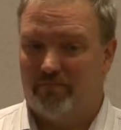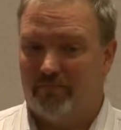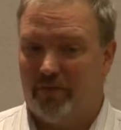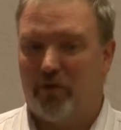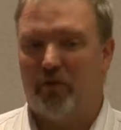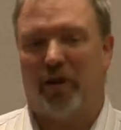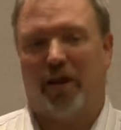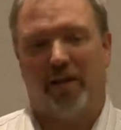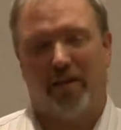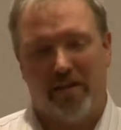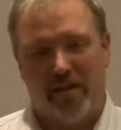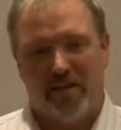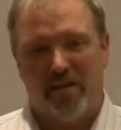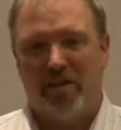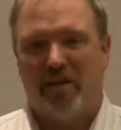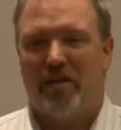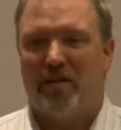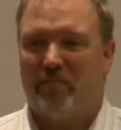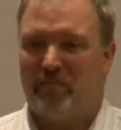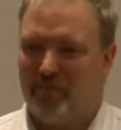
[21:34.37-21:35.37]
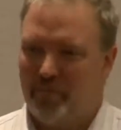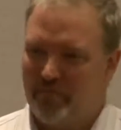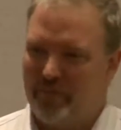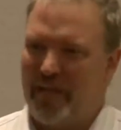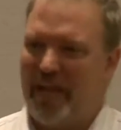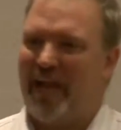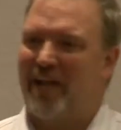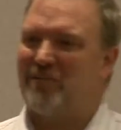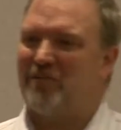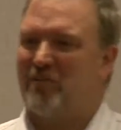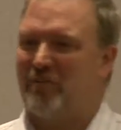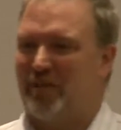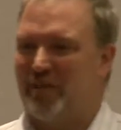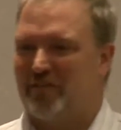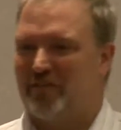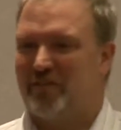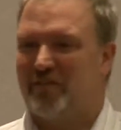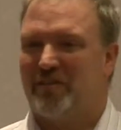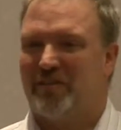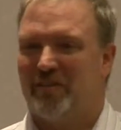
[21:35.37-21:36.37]
Okay. The answer
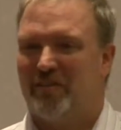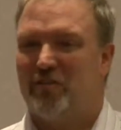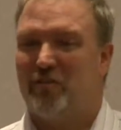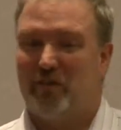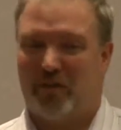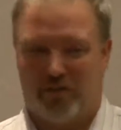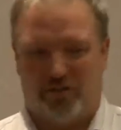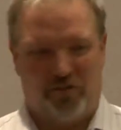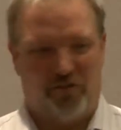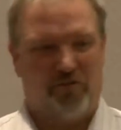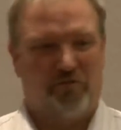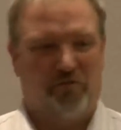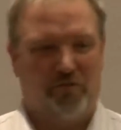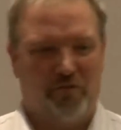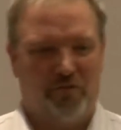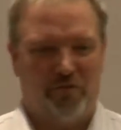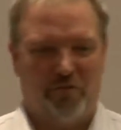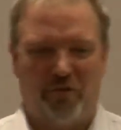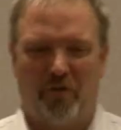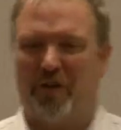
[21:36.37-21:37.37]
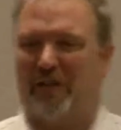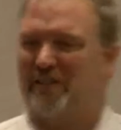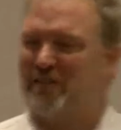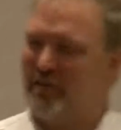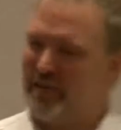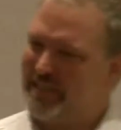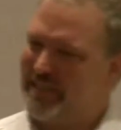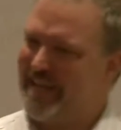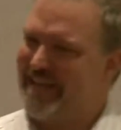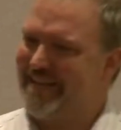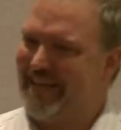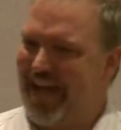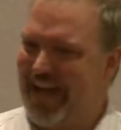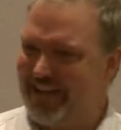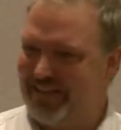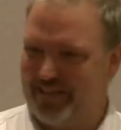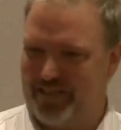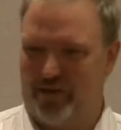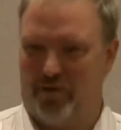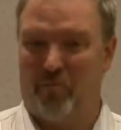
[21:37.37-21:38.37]
is you don't necessarily take
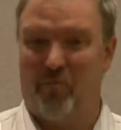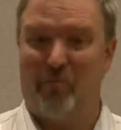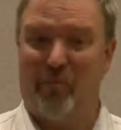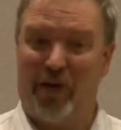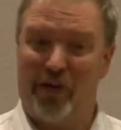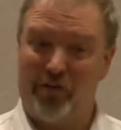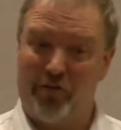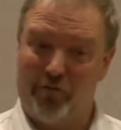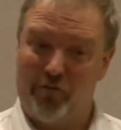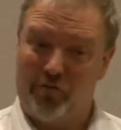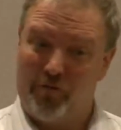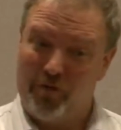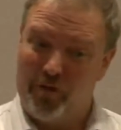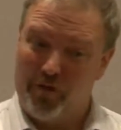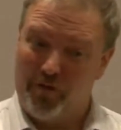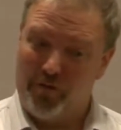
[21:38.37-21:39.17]
that deal, but you